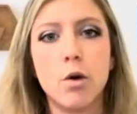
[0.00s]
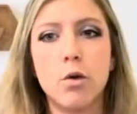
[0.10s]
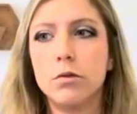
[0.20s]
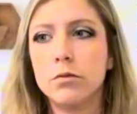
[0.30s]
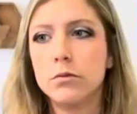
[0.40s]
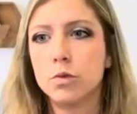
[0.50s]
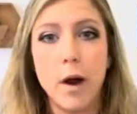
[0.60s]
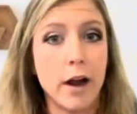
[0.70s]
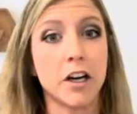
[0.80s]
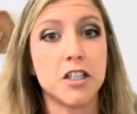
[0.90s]
know
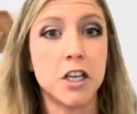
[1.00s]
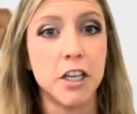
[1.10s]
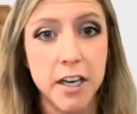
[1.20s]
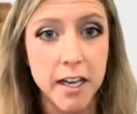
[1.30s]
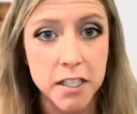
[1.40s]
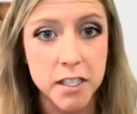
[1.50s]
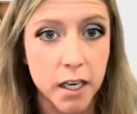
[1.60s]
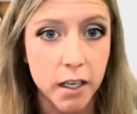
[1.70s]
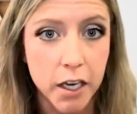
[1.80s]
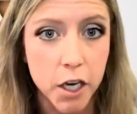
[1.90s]
where it's going to
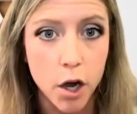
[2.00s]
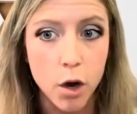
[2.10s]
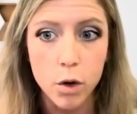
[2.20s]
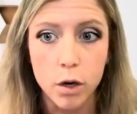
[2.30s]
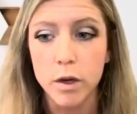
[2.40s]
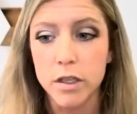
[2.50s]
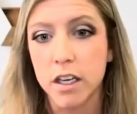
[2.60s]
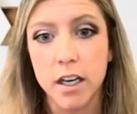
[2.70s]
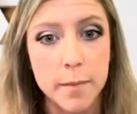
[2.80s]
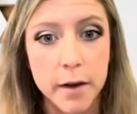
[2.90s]
necessarily go or what's
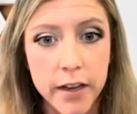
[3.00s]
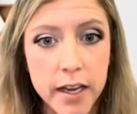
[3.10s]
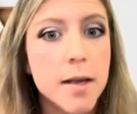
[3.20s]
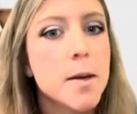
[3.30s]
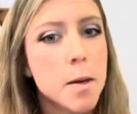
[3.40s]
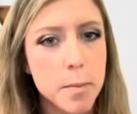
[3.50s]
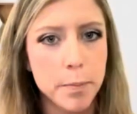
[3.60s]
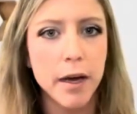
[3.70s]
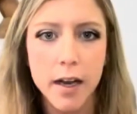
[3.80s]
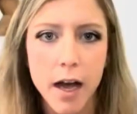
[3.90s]
going to come up,
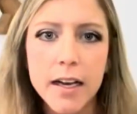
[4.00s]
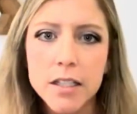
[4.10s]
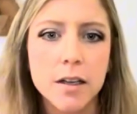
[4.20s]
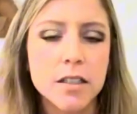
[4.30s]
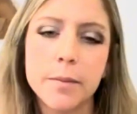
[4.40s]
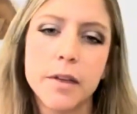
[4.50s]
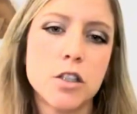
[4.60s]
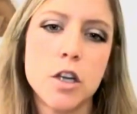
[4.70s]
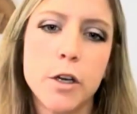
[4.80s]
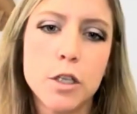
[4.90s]
but I saw something
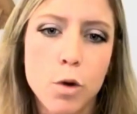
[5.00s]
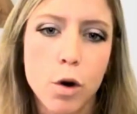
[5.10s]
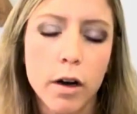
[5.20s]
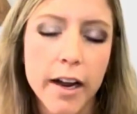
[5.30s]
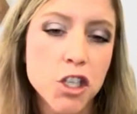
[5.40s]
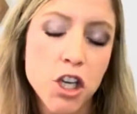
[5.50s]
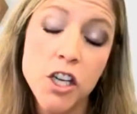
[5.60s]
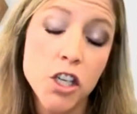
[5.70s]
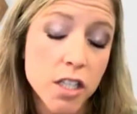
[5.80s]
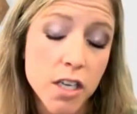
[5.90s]
so much more. And
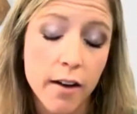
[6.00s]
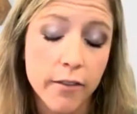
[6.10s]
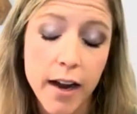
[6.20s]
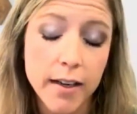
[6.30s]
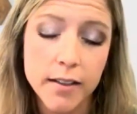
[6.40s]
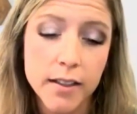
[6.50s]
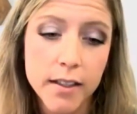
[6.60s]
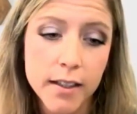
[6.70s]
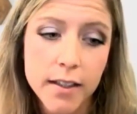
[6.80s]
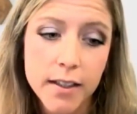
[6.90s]
change is tough. I
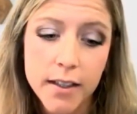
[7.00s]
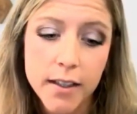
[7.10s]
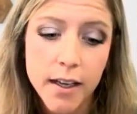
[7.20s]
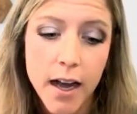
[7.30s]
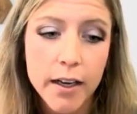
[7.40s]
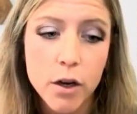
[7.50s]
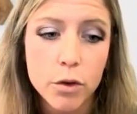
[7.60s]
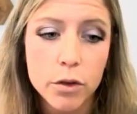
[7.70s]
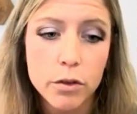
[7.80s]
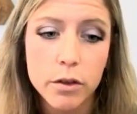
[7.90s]

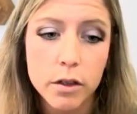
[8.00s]
don't